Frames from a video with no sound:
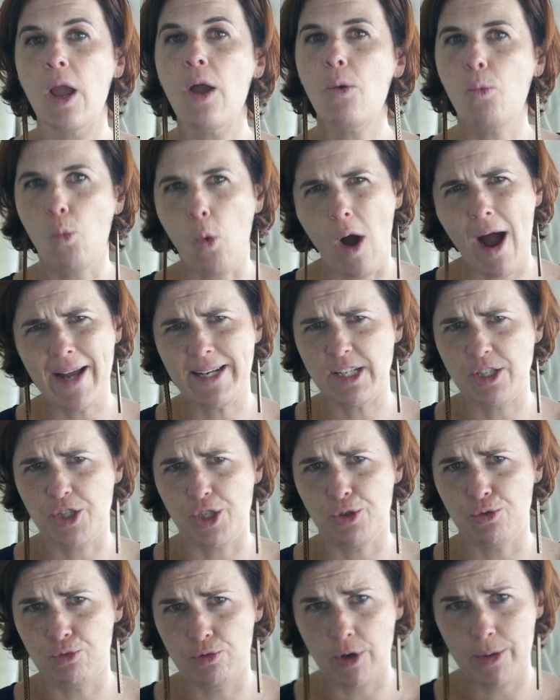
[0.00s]
why did
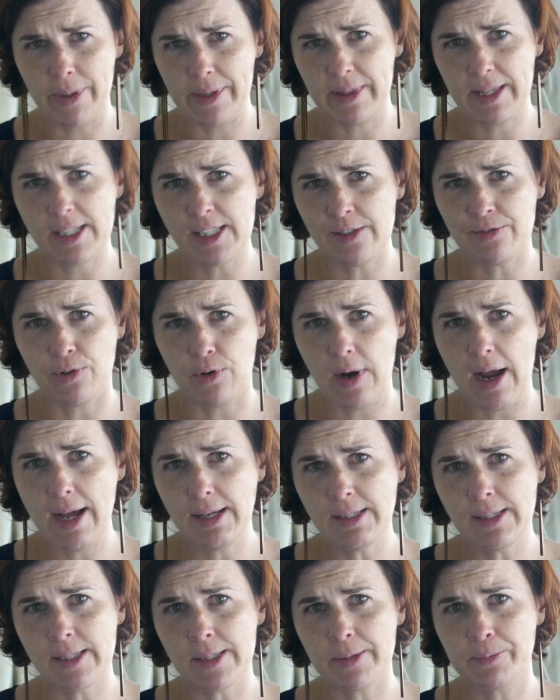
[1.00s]
you ruin this for
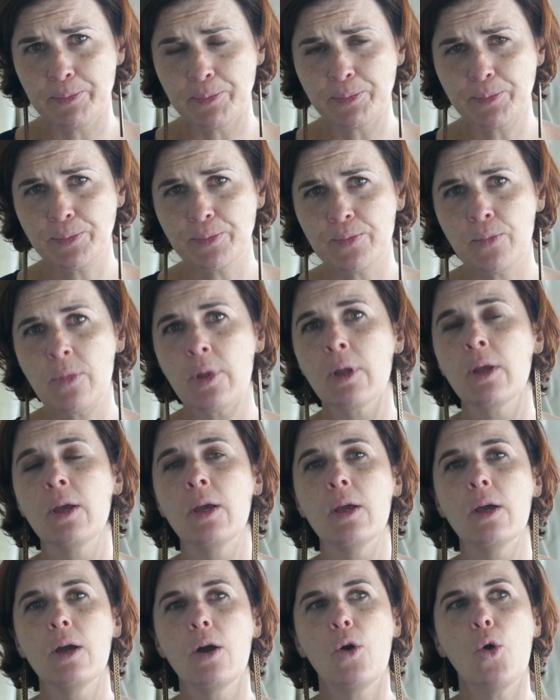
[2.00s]
us?
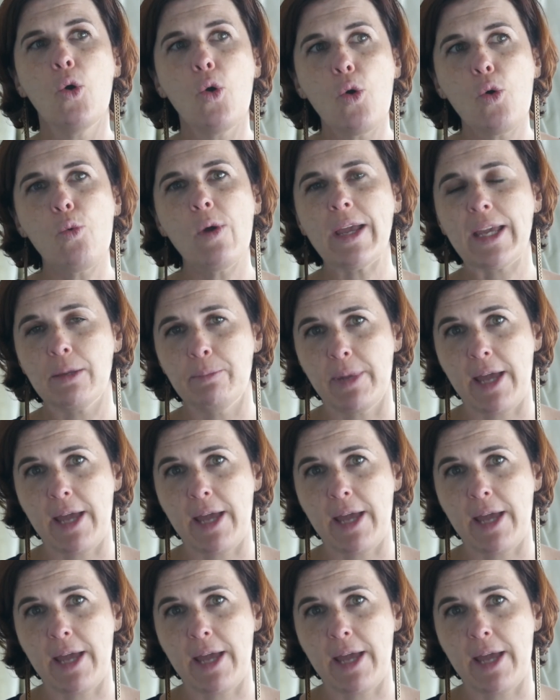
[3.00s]
Or we can be